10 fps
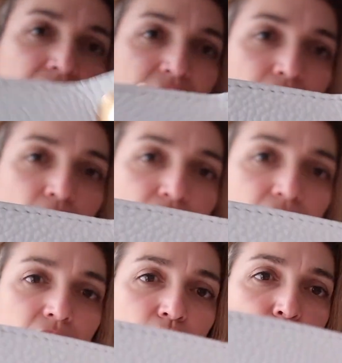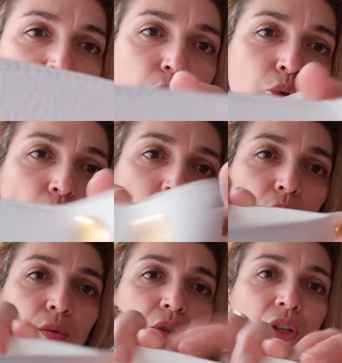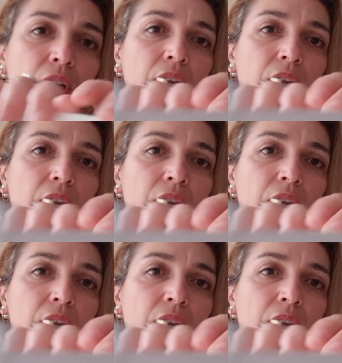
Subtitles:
there. You've got the two gold